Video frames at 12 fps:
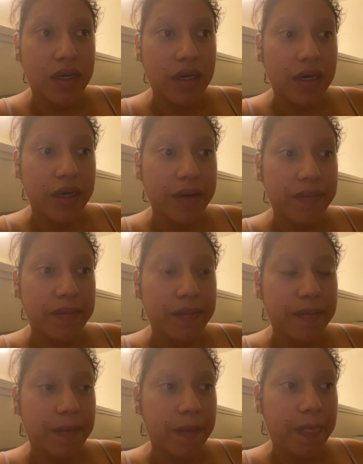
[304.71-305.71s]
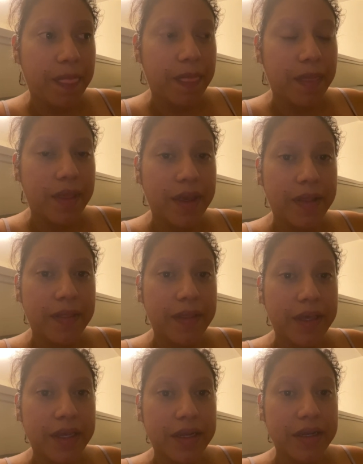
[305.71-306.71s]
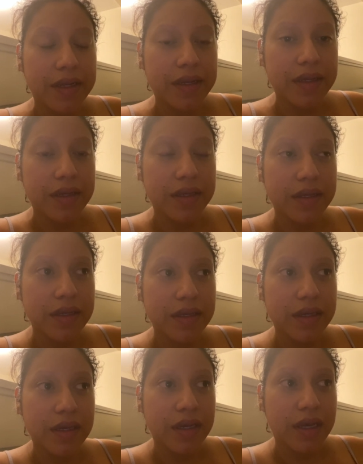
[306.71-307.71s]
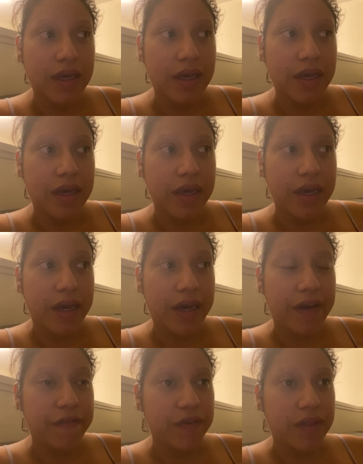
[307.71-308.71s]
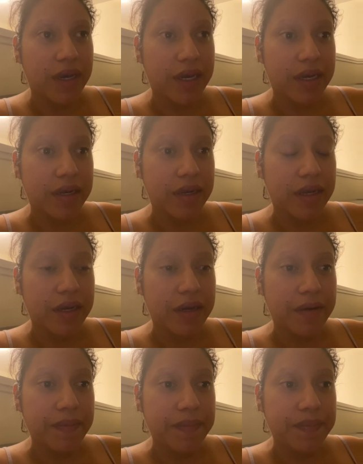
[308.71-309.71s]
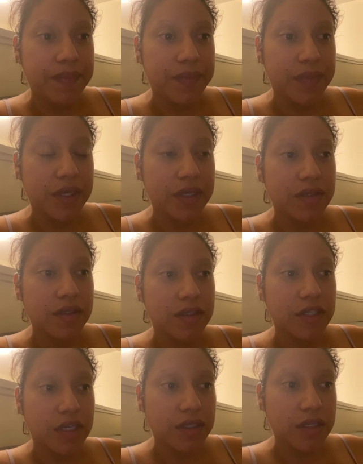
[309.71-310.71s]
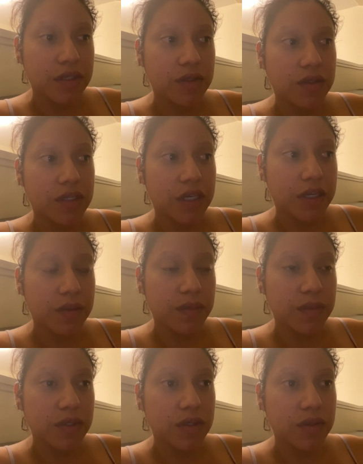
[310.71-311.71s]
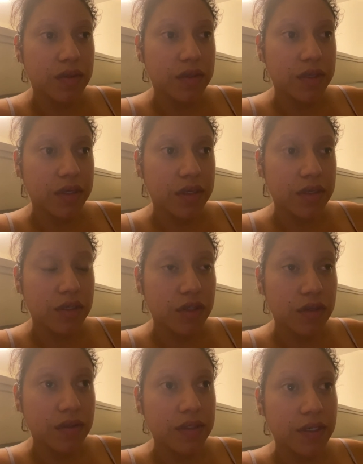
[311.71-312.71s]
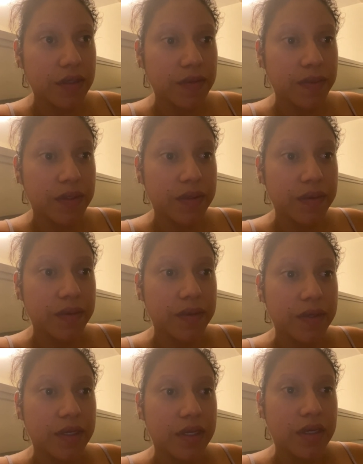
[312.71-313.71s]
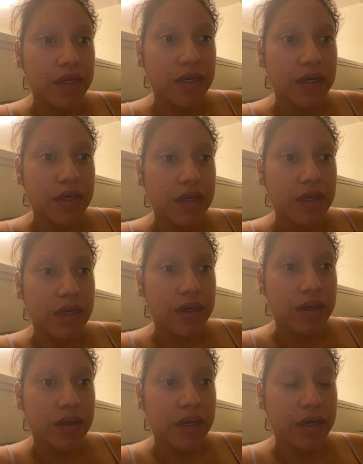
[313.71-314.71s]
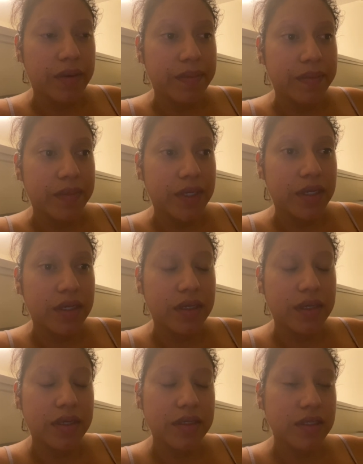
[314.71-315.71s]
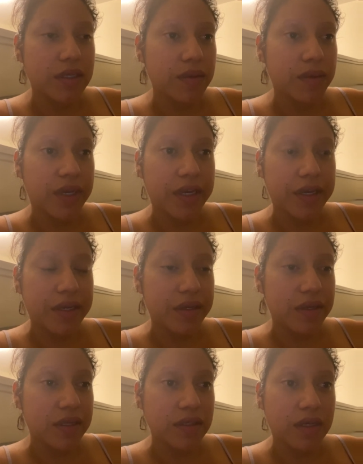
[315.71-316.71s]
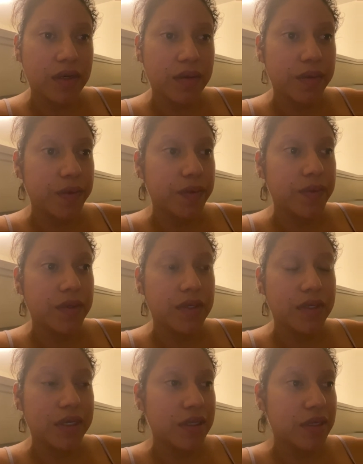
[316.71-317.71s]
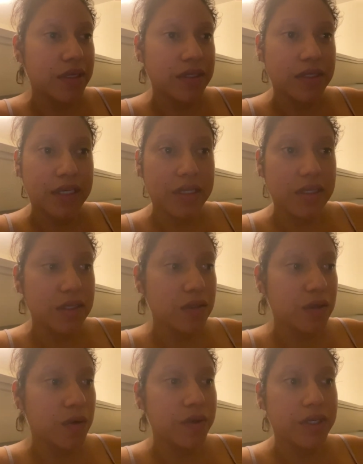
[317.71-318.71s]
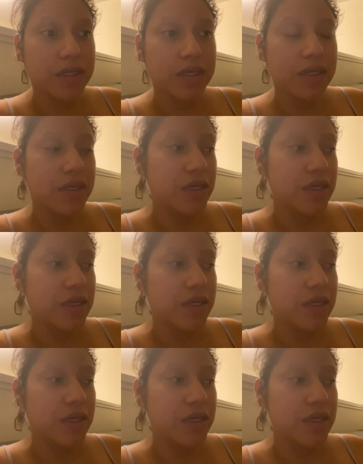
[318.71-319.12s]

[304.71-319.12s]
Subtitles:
And then after that, they suggested to take him to the children's hospital. I said, okay, let's go. Let's get this going.